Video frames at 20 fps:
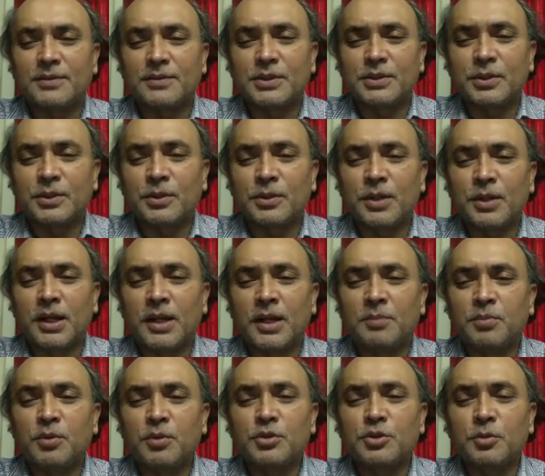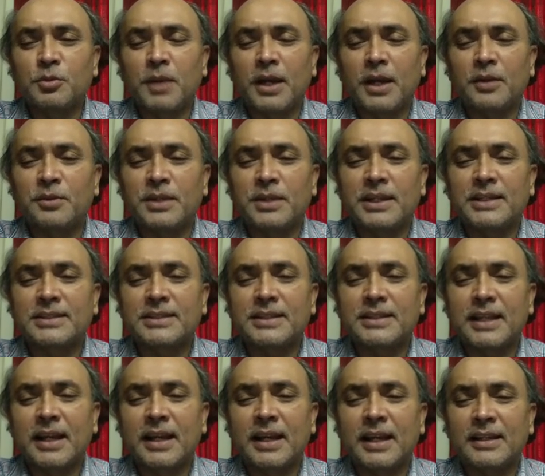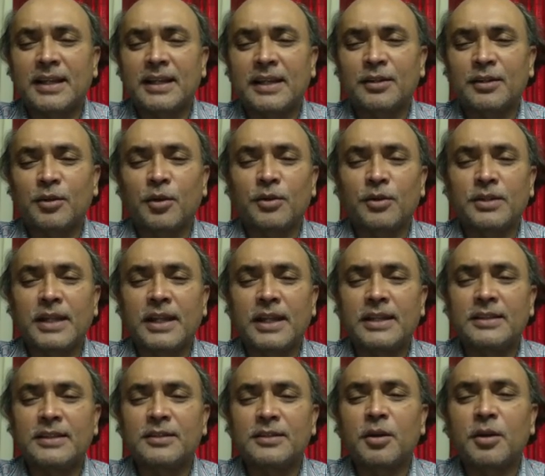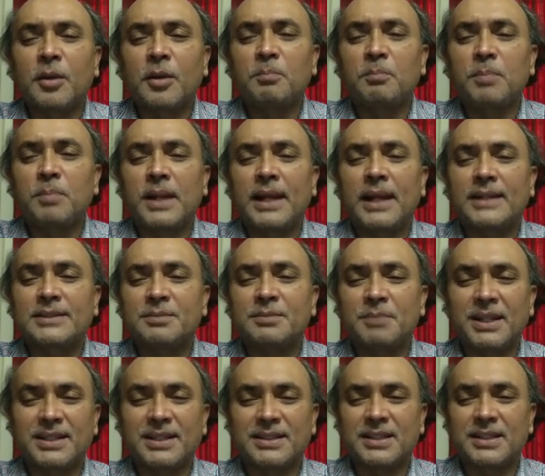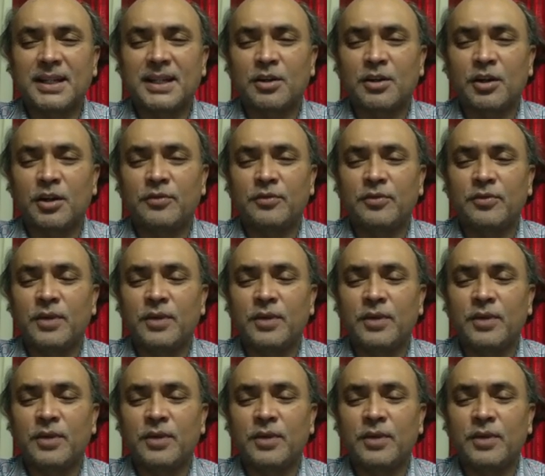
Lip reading: So postbiotics can contain complex mixture of